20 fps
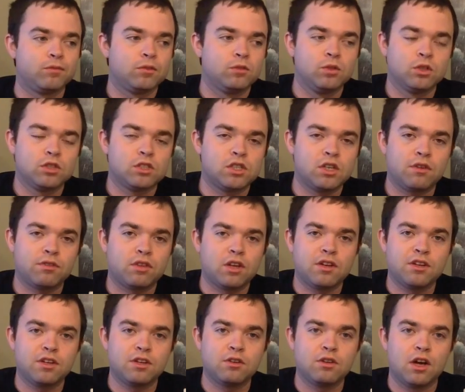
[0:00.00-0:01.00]
we'll see if they
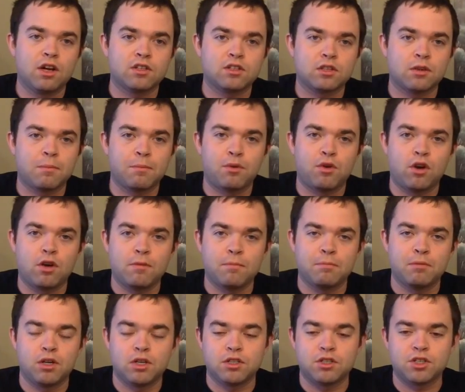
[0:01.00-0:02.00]
do at some point,
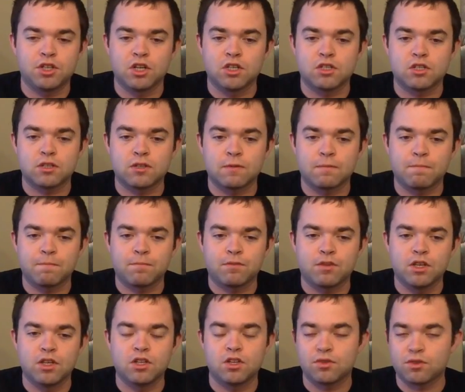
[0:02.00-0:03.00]
but
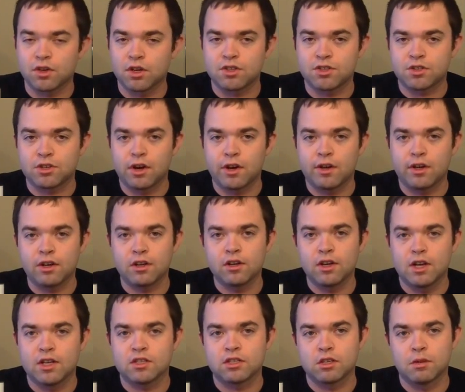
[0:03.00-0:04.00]
it's frustrating
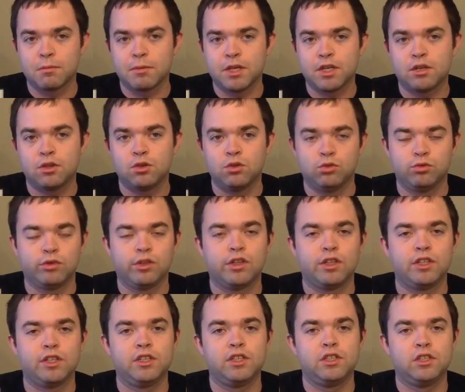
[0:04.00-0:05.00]
as somebody who
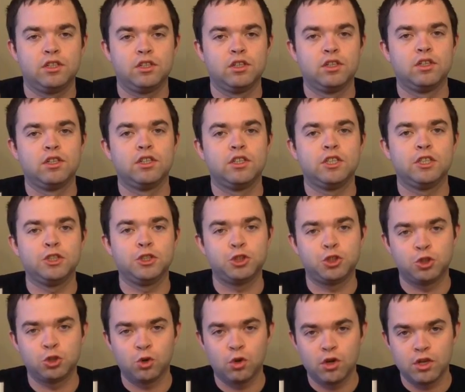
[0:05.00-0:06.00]
really
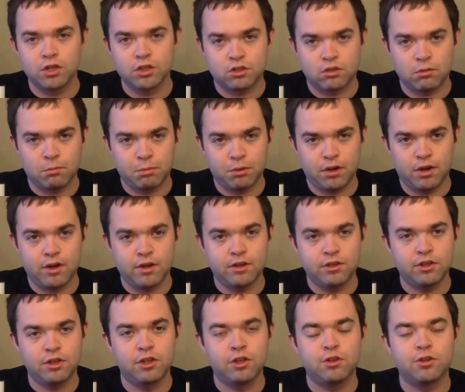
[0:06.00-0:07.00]
enjoys a
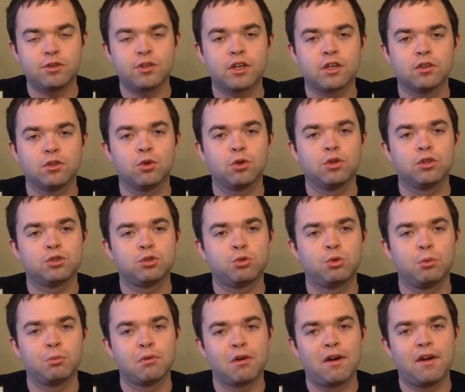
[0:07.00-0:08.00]
brand. You get loyal to
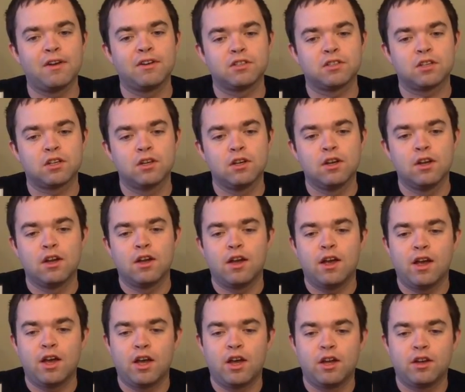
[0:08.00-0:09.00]
a brand,
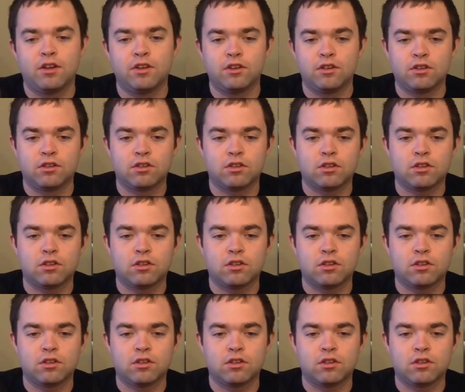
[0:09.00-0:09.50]
and